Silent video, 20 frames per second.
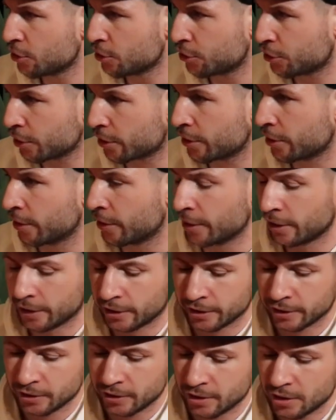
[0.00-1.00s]

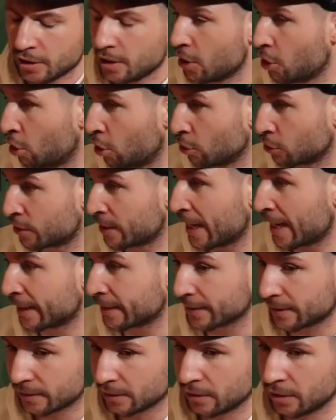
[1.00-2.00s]
Shakur or Tank,